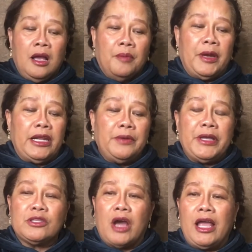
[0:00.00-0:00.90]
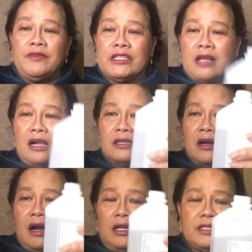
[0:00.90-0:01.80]
But anyway, so I have this
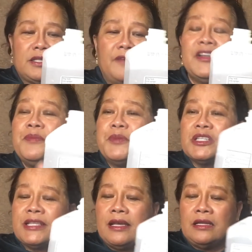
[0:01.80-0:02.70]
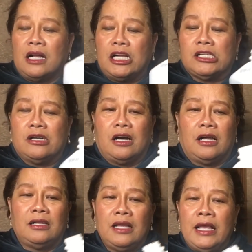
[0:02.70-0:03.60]
alcohol. It's seventy percent alcohol,